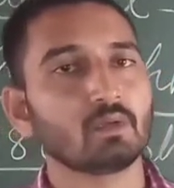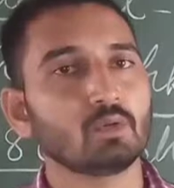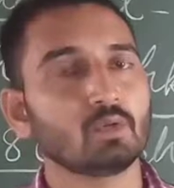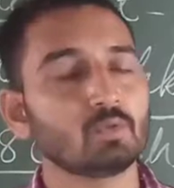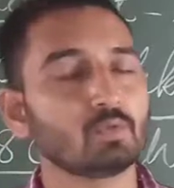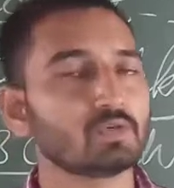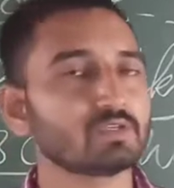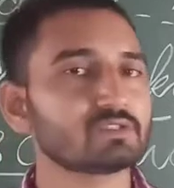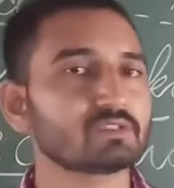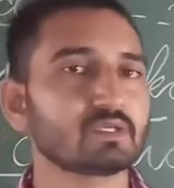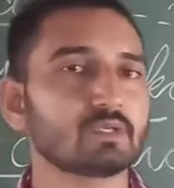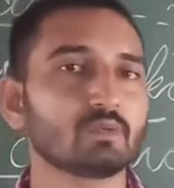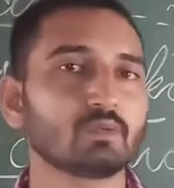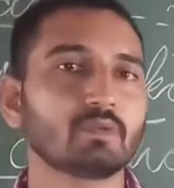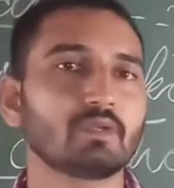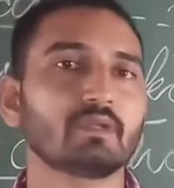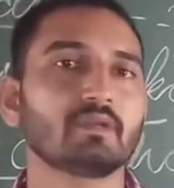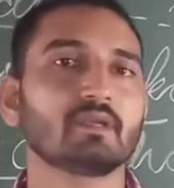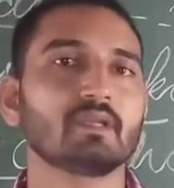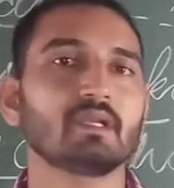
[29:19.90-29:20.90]
Who was the
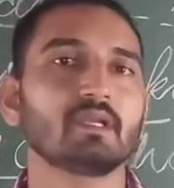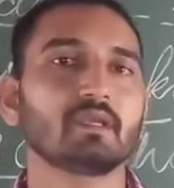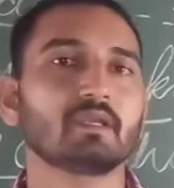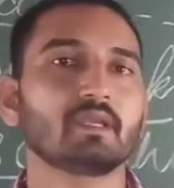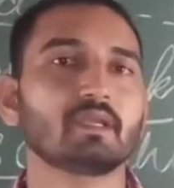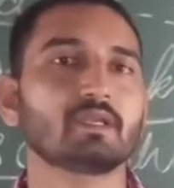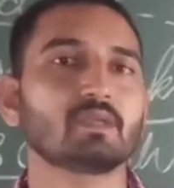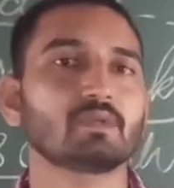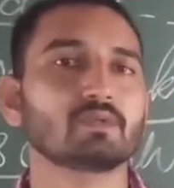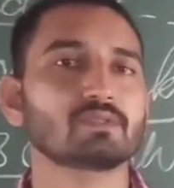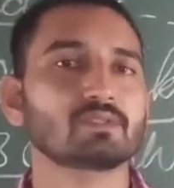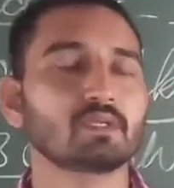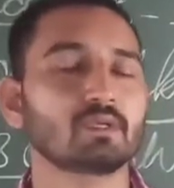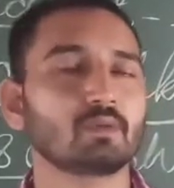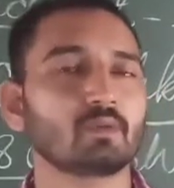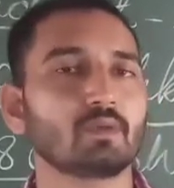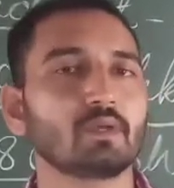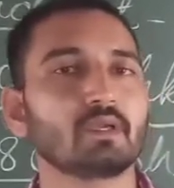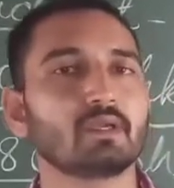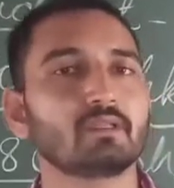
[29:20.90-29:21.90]
ruler related to
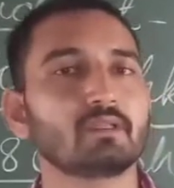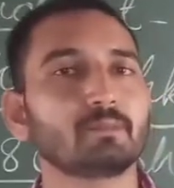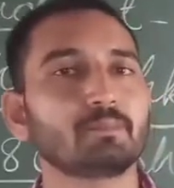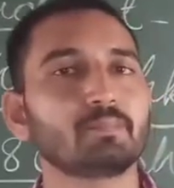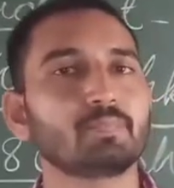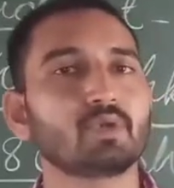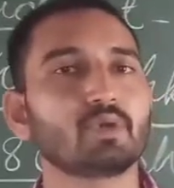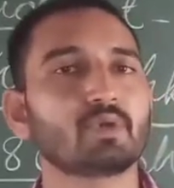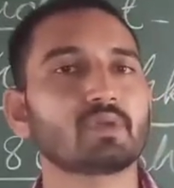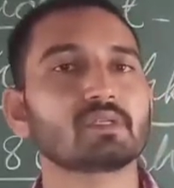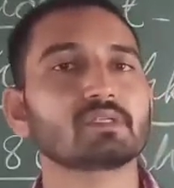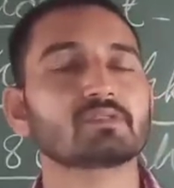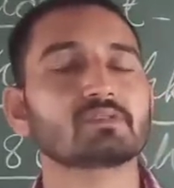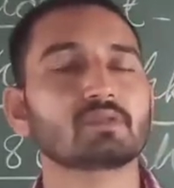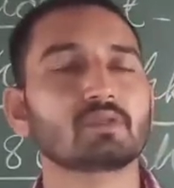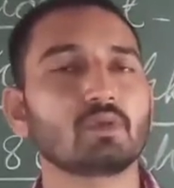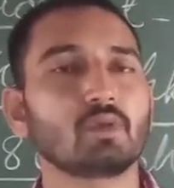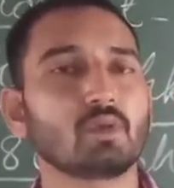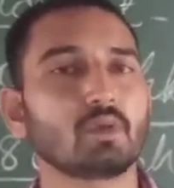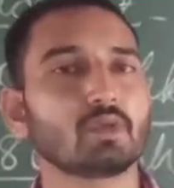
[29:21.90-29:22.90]
circulate the
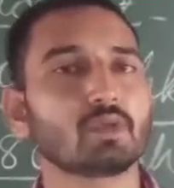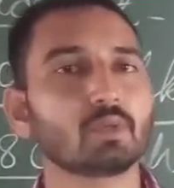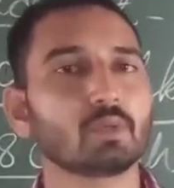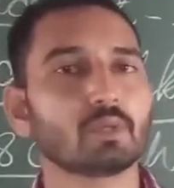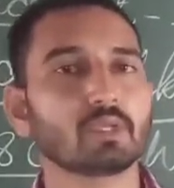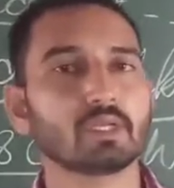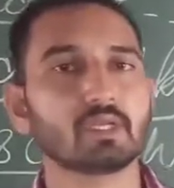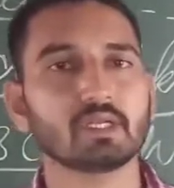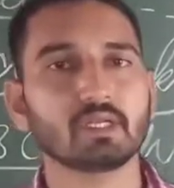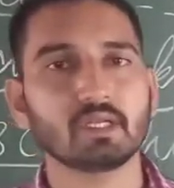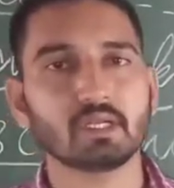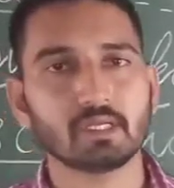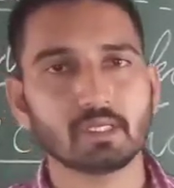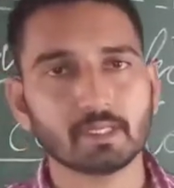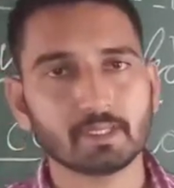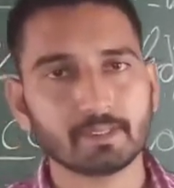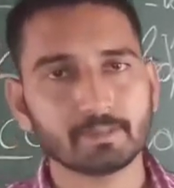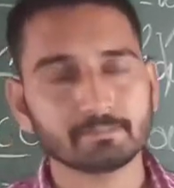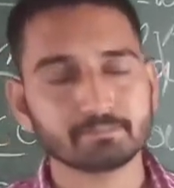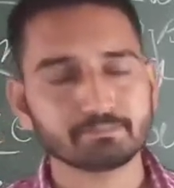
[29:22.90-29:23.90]
purest gold coin in
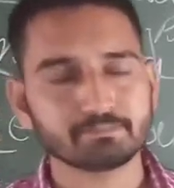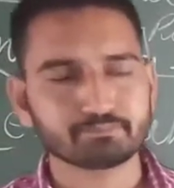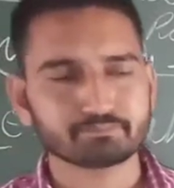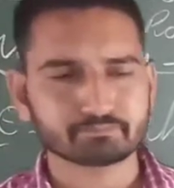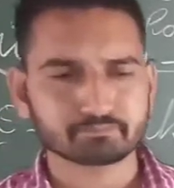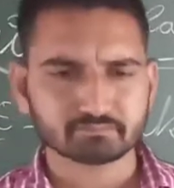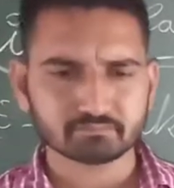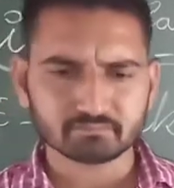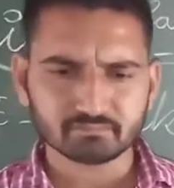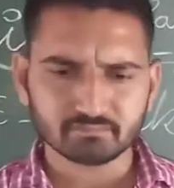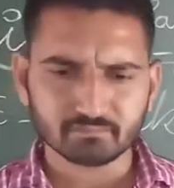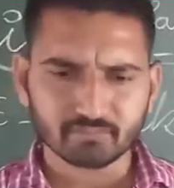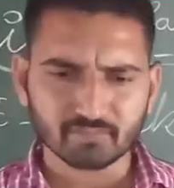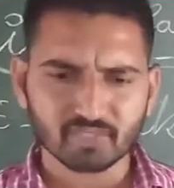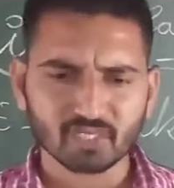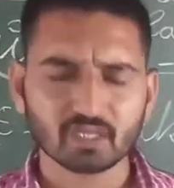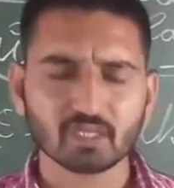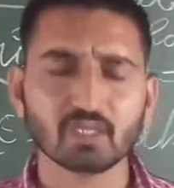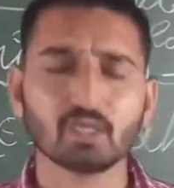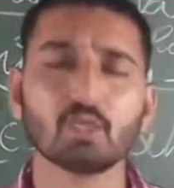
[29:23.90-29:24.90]
India?
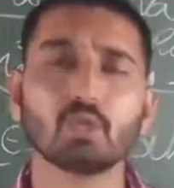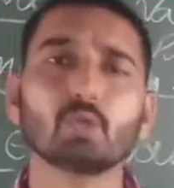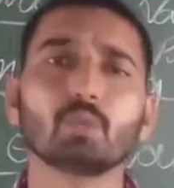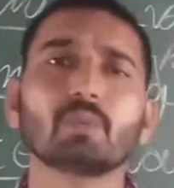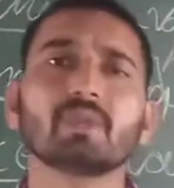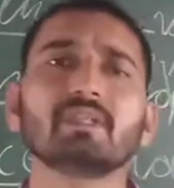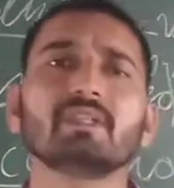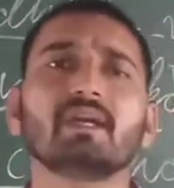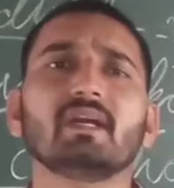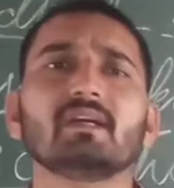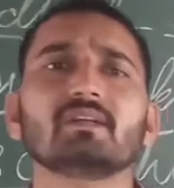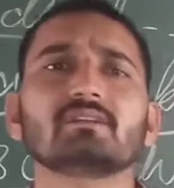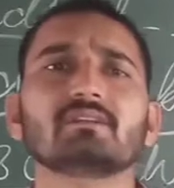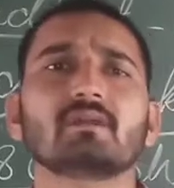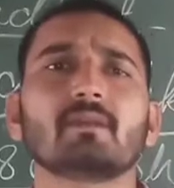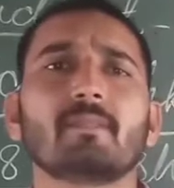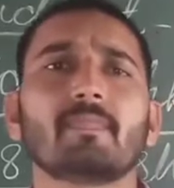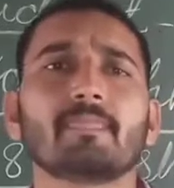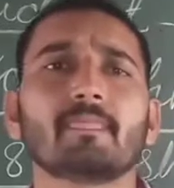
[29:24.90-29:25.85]
Along with that,